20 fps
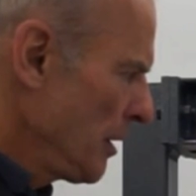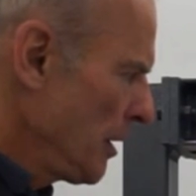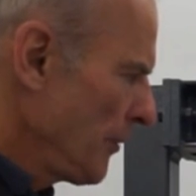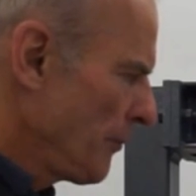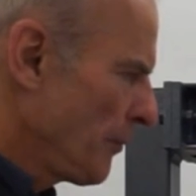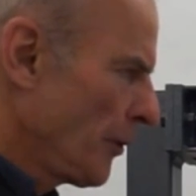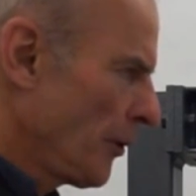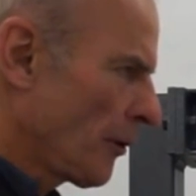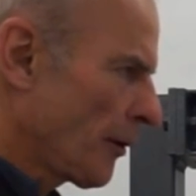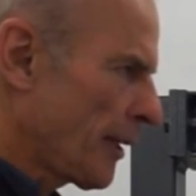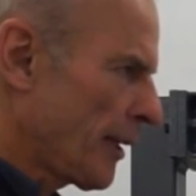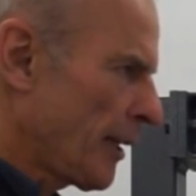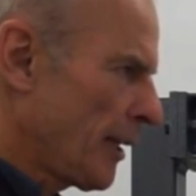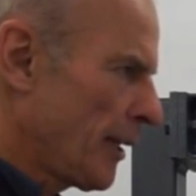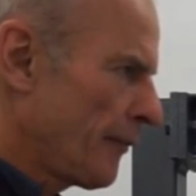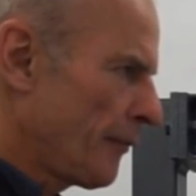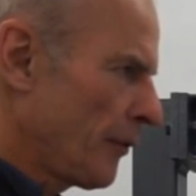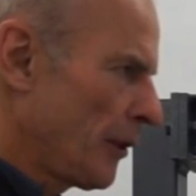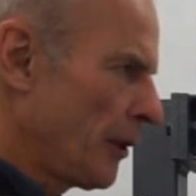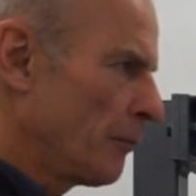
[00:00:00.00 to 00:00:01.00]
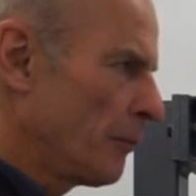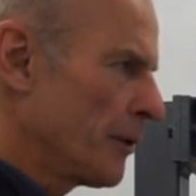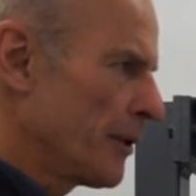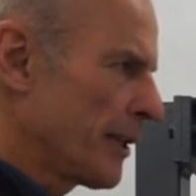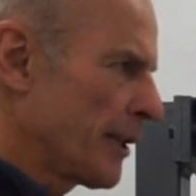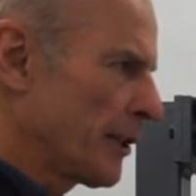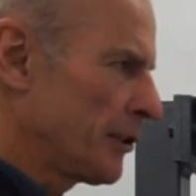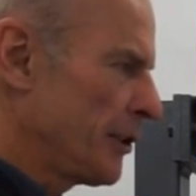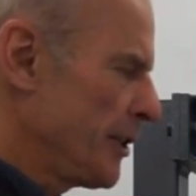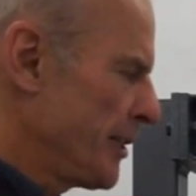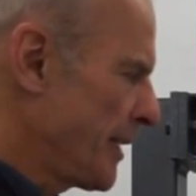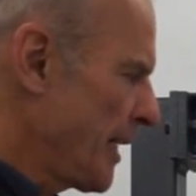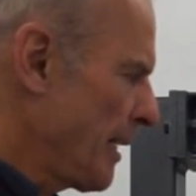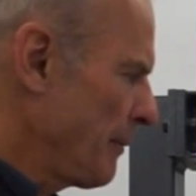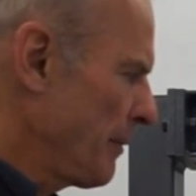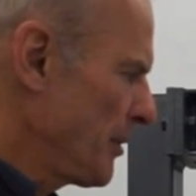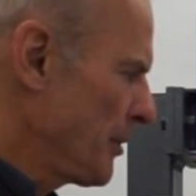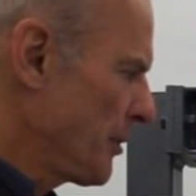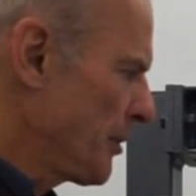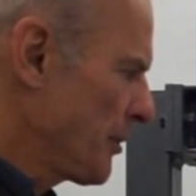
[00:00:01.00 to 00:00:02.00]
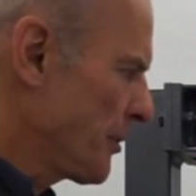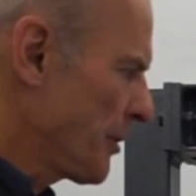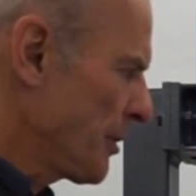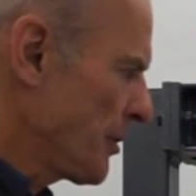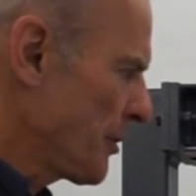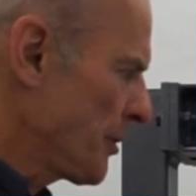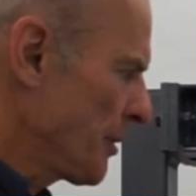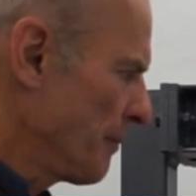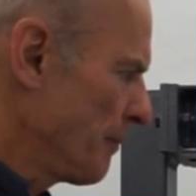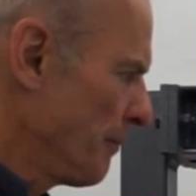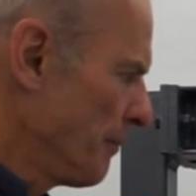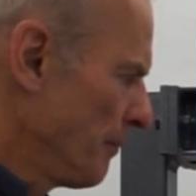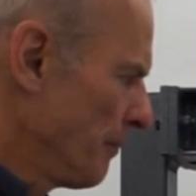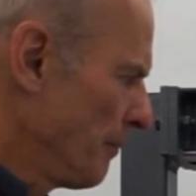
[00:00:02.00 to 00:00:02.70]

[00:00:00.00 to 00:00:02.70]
if we're not careful, it would actually damage the system.